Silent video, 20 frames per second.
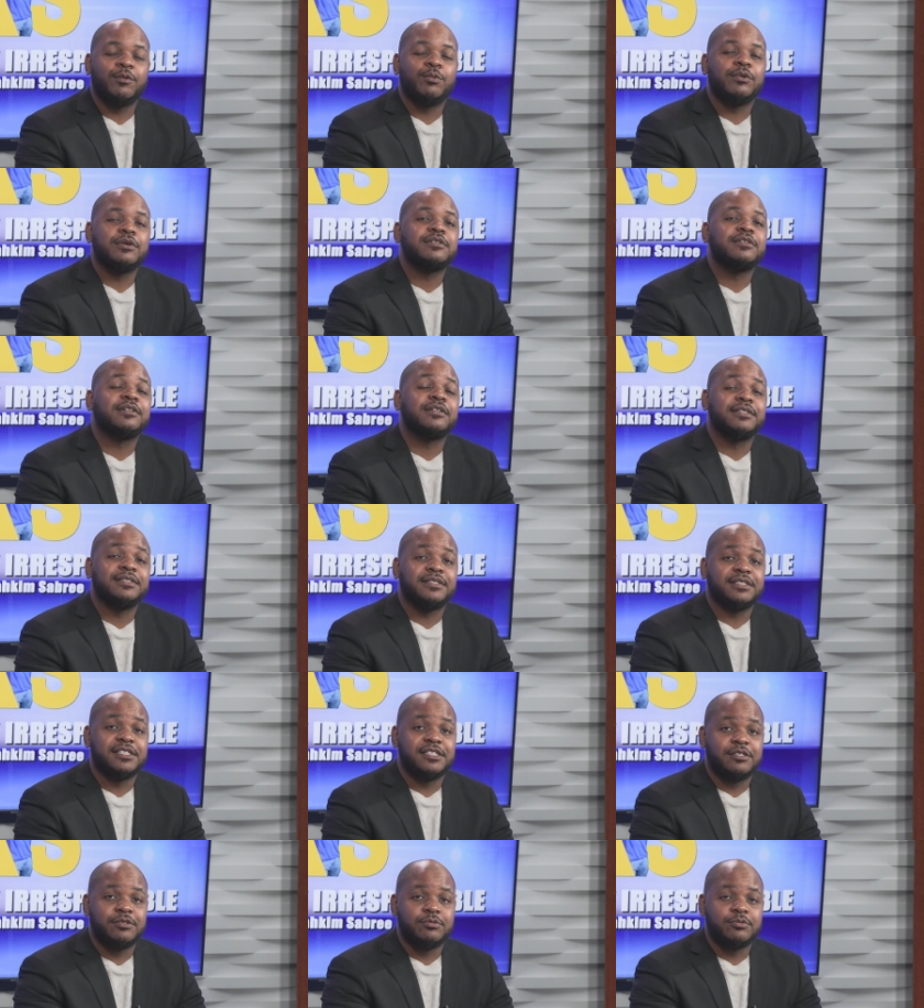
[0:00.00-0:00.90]
want to
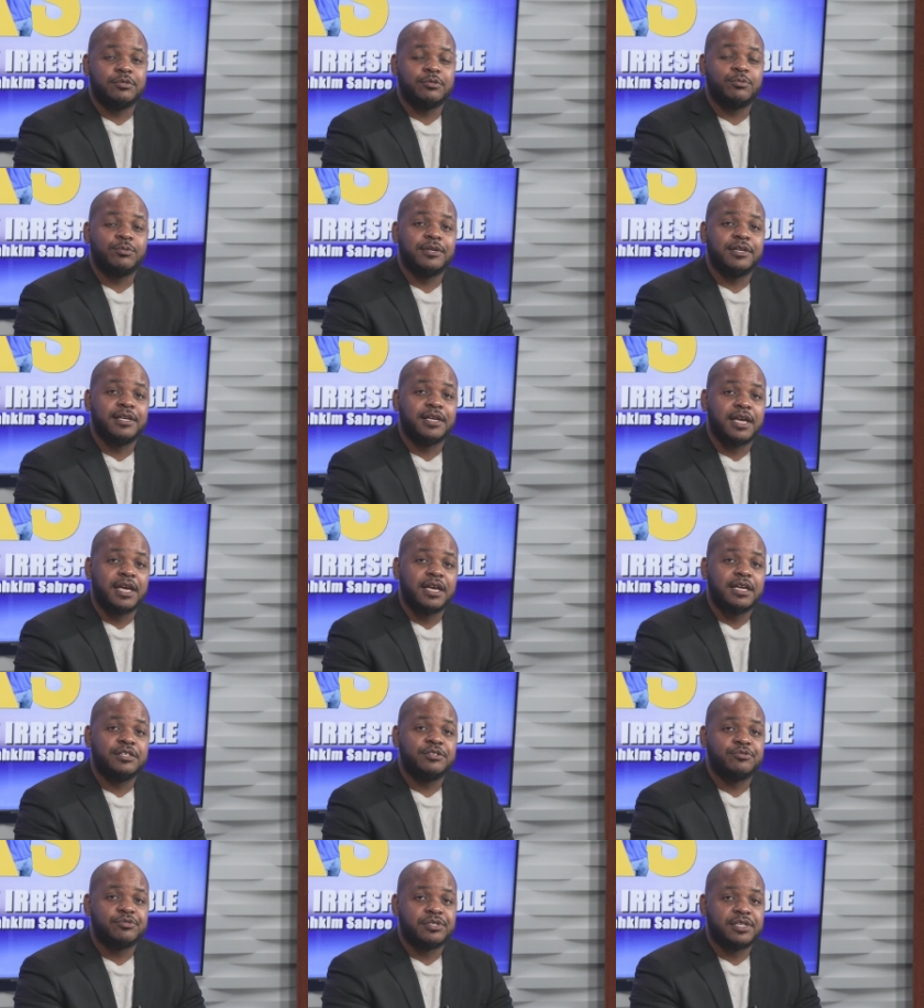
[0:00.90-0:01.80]
continue to
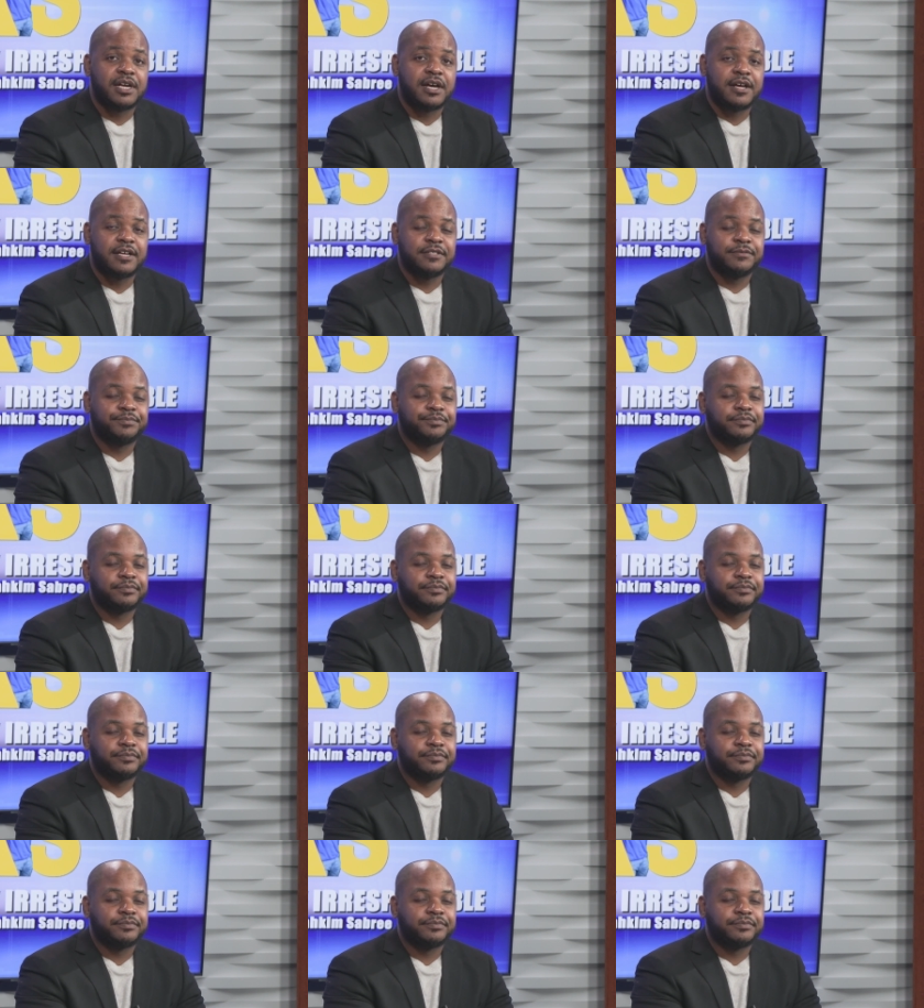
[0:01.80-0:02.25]
engage or not.